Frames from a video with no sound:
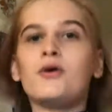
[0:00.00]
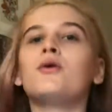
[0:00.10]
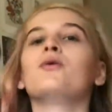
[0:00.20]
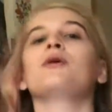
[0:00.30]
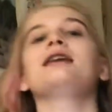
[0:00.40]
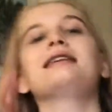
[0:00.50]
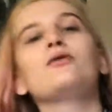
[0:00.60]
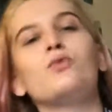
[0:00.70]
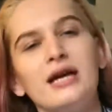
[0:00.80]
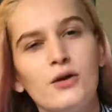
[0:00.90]
when I say
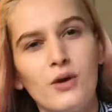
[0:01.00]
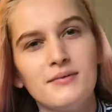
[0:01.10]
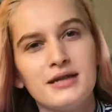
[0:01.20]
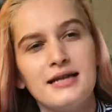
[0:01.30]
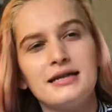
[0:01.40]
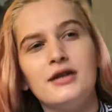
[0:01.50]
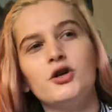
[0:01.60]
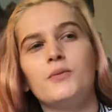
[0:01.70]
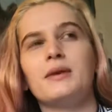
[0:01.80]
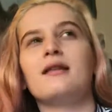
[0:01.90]
weird websites, I
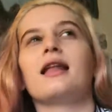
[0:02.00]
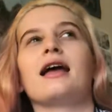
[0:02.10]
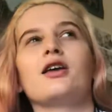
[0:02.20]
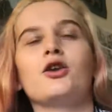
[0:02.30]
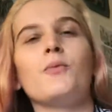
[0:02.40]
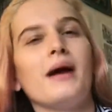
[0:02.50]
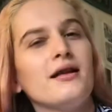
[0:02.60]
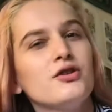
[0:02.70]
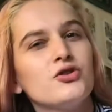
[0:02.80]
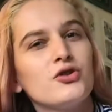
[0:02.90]
don't mean like your
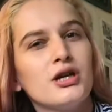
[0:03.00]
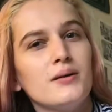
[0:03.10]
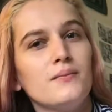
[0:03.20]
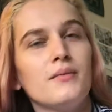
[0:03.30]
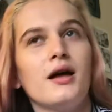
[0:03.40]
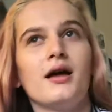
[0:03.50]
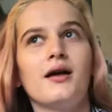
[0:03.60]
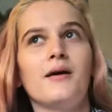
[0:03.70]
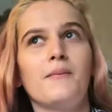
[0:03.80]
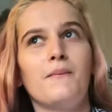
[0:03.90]
mainstream
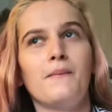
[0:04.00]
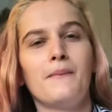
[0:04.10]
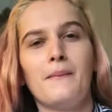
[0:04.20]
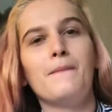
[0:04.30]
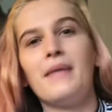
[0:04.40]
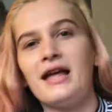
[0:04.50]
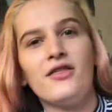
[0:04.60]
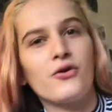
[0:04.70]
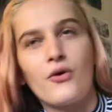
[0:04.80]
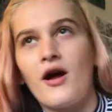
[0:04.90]

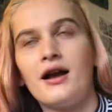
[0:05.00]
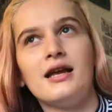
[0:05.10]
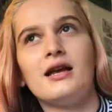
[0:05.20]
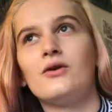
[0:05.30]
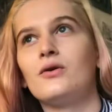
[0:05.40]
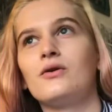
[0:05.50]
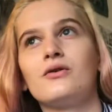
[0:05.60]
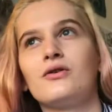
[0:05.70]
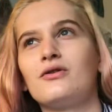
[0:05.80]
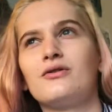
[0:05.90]
Maytherani or
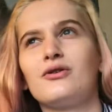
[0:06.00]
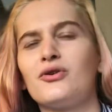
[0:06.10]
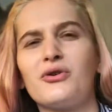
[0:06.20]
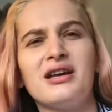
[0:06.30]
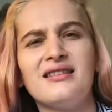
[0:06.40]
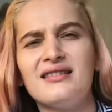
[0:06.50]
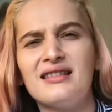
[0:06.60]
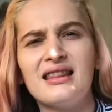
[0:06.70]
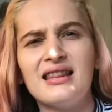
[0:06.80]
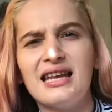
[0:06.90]

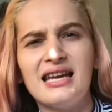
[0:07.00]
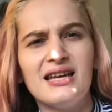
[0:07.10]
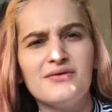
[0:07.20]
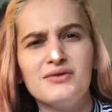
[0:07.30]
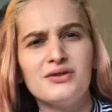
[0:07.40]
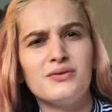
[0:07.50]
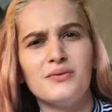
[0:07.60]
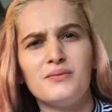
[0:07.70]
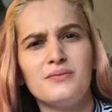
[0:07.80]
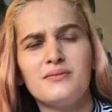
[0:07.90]
Green Leaves or
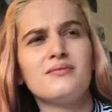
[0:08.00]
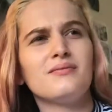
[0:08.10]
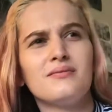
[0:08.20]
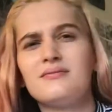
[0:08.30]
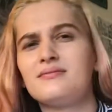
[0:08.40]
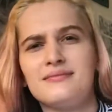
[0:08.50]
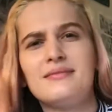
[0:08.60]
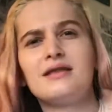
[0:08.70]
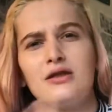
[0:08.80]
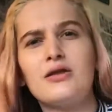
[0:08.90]

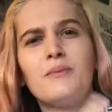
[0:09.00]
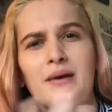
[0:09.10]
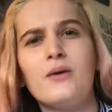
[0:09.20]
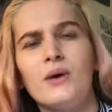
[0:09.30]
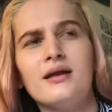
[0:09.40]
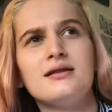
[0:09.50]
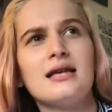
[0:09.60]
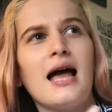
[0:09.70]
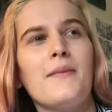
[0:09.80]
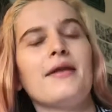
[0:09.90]
the big ones.
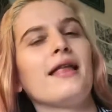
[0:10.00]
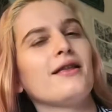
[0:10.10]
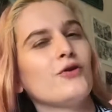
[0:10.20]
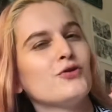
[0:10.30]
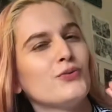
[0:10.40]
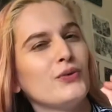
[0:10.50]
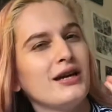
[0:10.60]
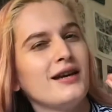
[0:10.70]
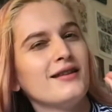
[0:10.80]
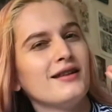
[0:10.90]
I mean like those
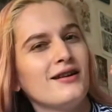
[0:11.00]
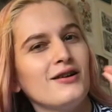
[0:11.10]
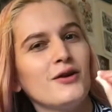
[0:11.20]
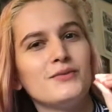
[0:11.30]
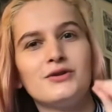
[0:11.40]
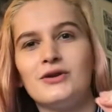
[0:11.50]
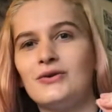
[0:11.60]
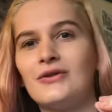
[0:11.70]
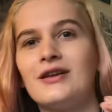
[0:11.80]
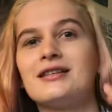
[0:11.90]
weird little obscure
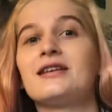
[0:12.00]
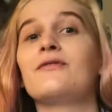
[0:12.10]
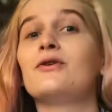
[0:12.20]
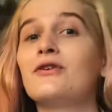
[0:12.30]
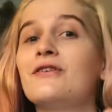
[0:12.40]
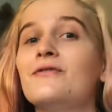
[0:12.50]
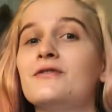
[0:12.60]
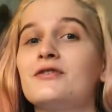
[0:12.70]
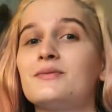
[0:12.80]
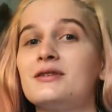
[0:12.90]
things. Like if you're looking for
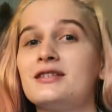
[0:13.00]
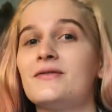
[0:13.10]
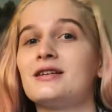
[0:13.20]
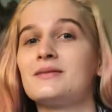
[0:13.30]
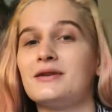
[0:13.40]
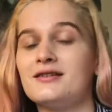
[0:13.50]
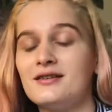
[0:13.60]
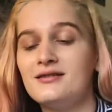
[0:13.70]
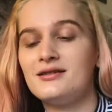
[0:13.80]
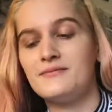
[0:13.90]
a specific
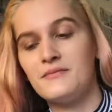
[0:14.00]
species,